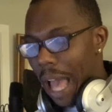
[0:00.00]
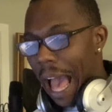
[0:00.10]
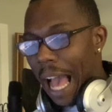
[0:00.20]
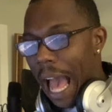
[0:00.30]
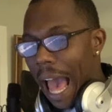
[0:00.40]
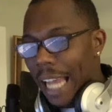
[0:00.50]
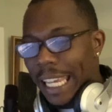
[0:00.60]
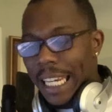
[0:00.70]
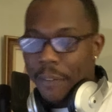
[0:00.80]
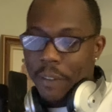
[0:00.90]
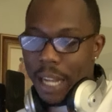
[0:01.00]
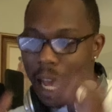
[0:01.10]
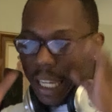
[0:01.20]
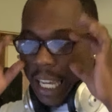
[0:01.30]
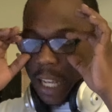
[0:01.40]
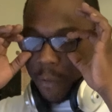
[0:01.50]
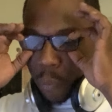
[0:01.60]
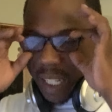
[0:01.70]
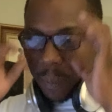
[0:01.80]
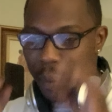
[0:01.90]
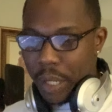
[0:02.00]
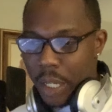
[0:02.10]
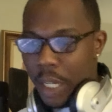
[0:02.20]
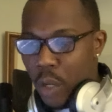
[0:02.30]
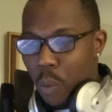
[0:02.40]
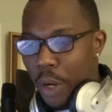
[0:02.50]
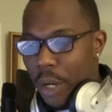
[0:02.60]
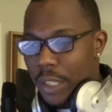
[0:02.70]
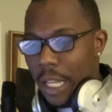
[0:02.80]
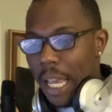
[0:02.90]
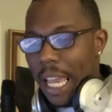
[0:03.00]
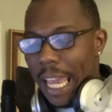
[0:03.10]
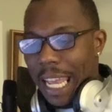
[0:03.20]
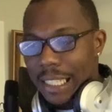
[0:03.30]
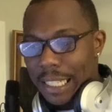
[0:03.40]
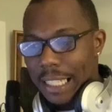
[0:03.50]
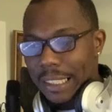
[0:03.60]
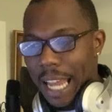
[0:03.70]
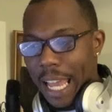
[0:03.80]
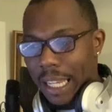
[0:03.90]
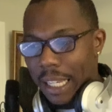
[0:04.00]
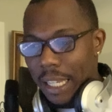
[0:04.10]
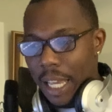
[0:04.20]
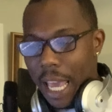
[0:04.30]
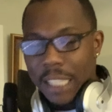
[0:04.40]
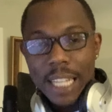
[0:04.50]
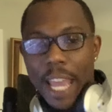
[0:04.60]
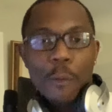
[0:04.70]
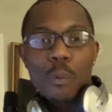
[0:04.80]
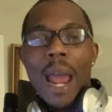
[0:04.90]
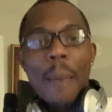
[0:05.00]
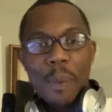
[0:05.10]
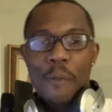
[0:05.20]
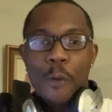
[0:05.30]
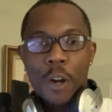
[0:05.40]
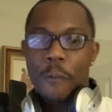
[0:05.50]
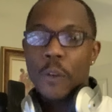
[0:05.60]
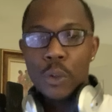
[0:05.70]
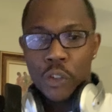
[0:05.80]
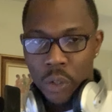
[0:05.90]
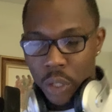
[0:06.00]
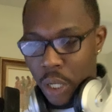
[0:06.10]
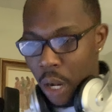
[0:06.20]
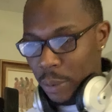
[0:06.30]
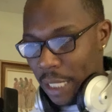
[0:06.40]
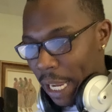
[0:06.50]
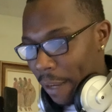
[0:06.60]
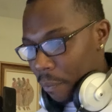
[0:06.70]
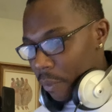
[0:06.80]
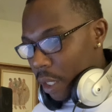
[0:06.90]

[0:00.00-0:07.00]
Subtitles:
I can't even really put it into words. It's like rapping for the future. You know what I'm saying?